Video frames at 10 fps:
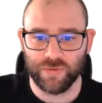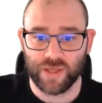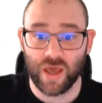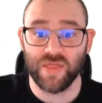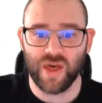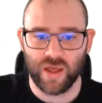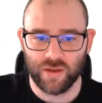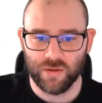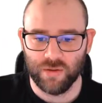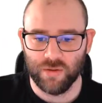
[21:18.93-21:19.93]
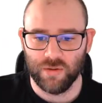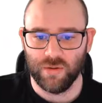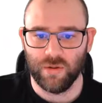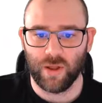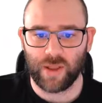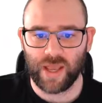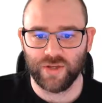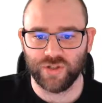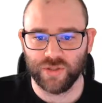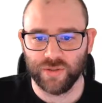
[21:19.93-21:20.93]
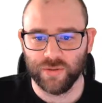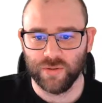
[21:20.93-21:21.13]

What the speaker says: the other location.